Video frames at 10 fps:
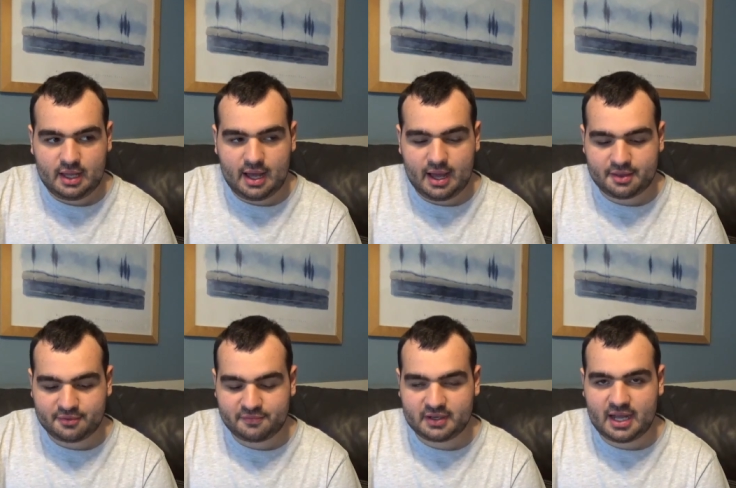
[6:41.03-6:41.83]
I
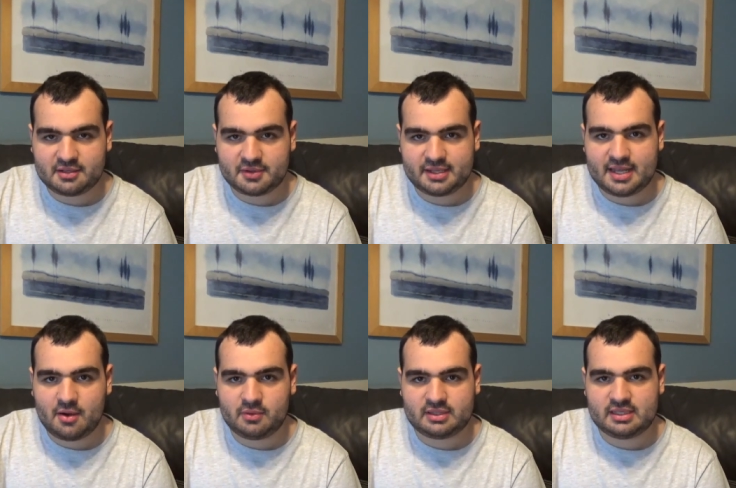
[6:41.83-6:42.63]
forgot to write
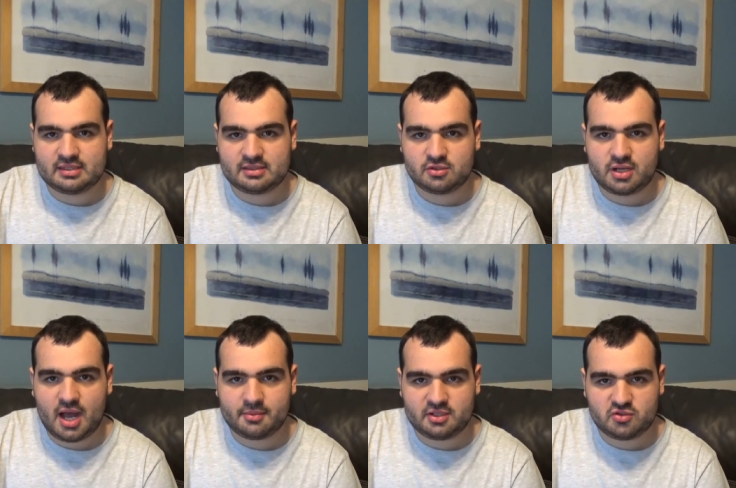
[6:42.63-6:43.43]
down what this
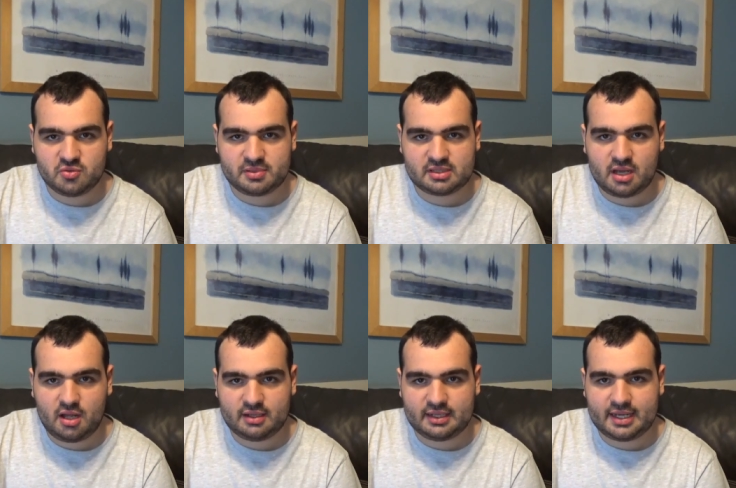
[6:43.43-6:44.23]
comedy troupe is
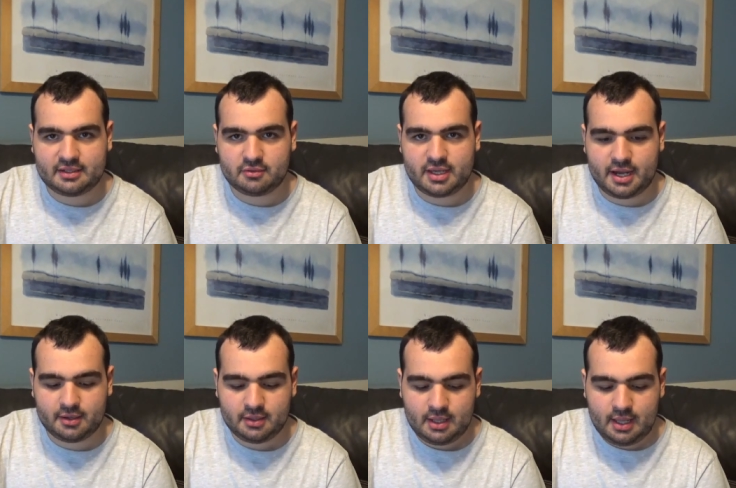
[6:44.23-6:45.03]
called, and I don't
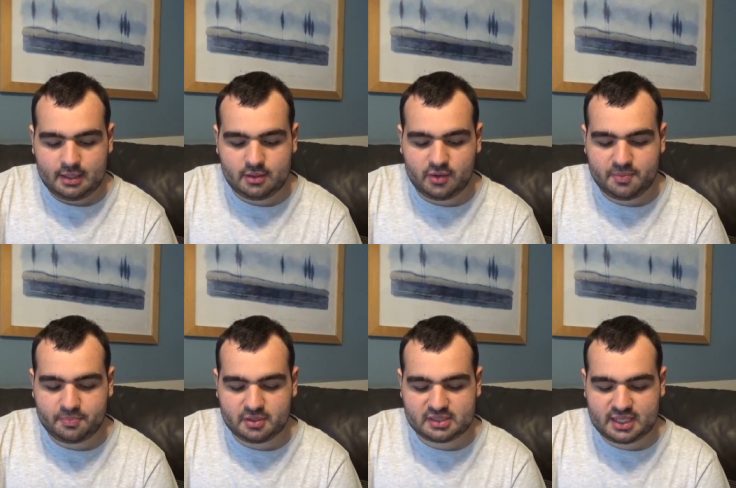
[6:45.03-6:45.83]
care. The only
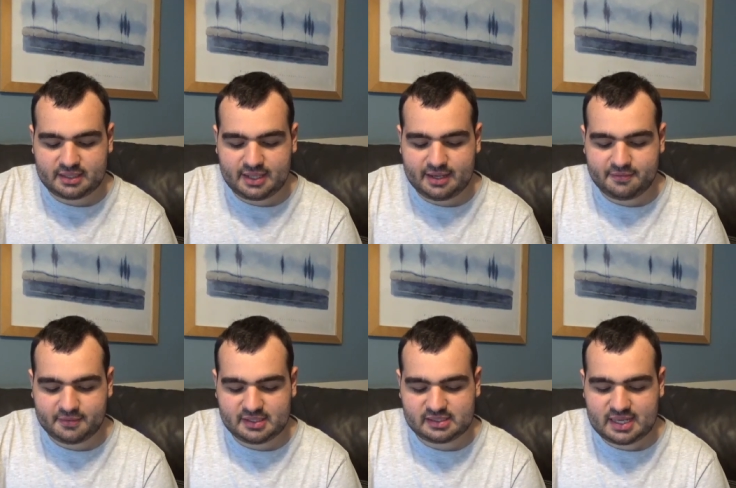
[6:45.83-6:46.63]
person I liked
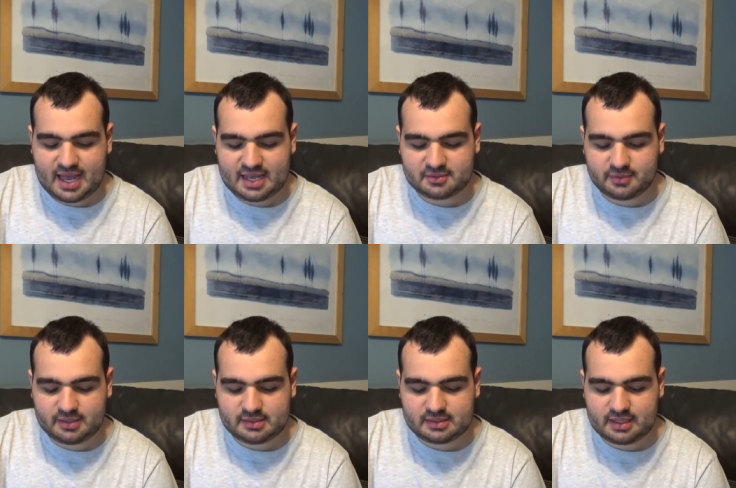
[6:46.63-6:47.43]
from this cast
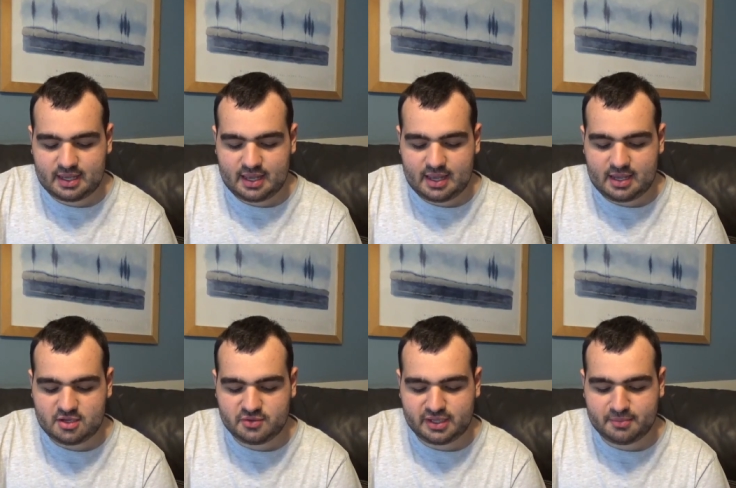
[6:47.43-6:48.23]
was
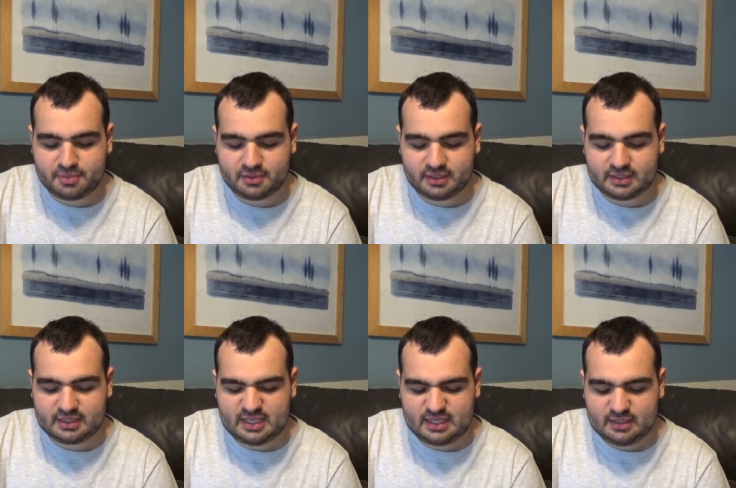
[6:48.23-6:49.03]
Adrienne
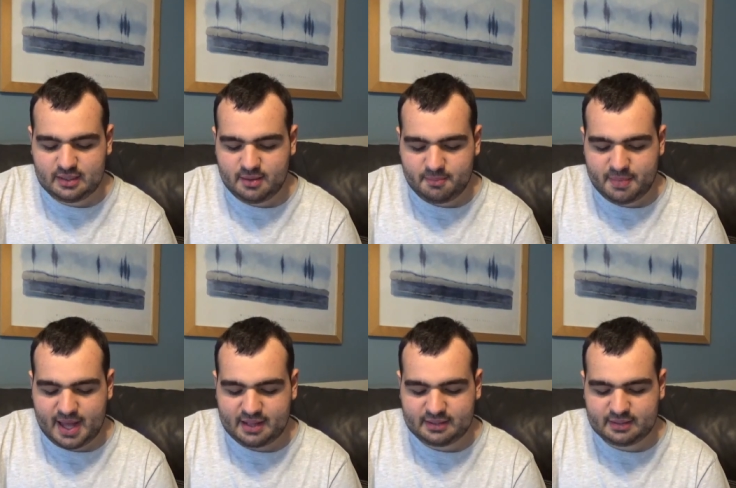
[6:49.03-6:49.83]
Palicki.
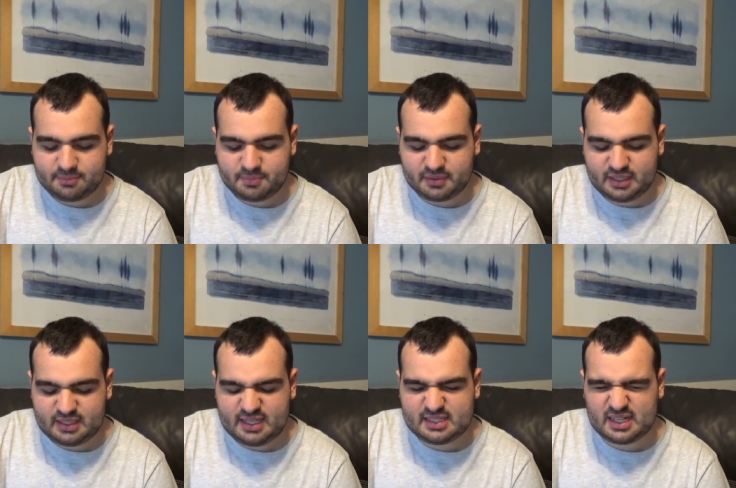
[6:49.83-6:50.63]

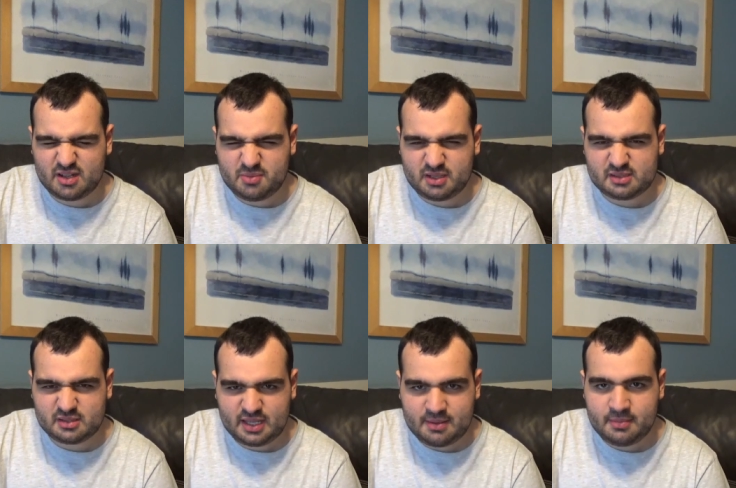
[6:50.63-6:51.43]
Is that how you pronounce
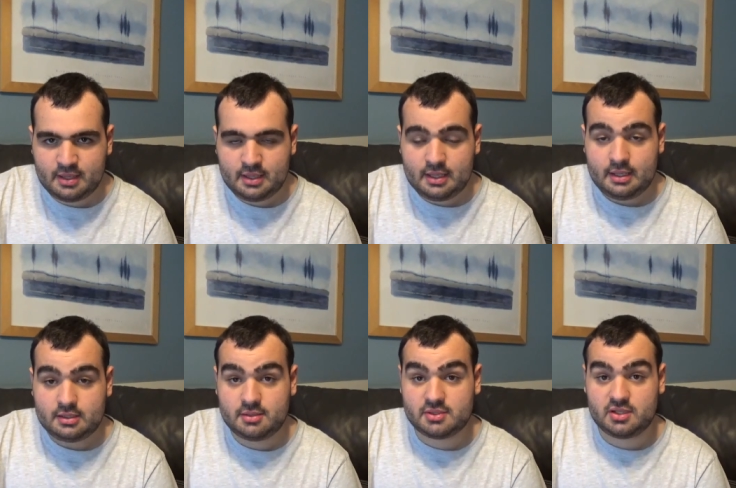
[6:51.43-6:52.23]
her name?
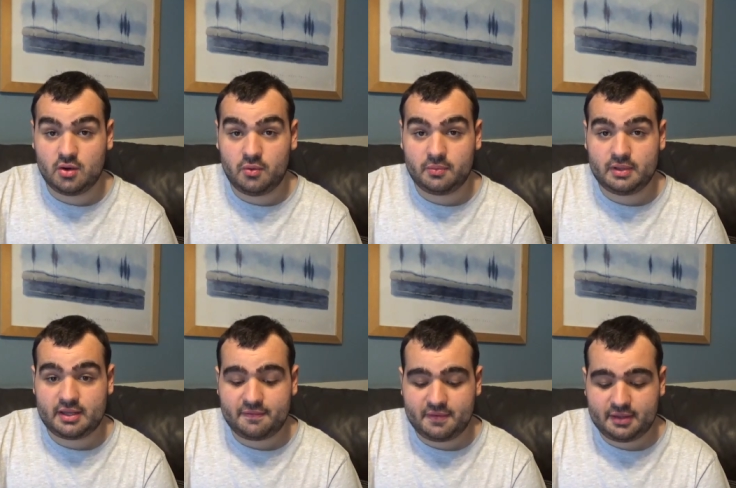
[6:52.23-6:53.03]
She was the only one
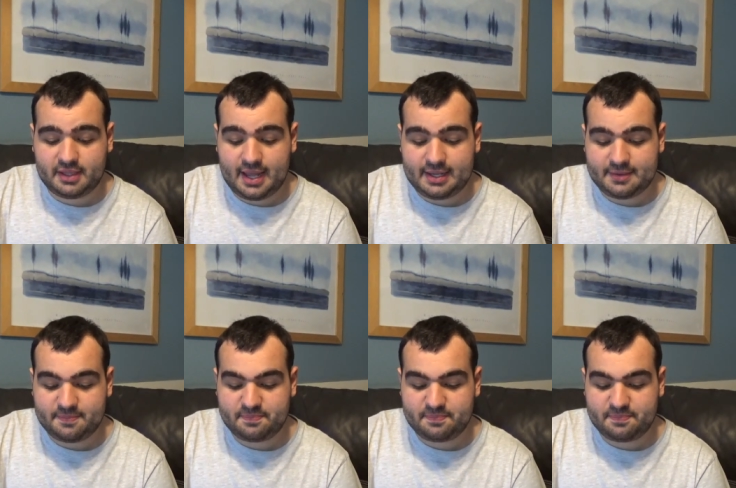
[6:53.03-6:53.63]
I felt like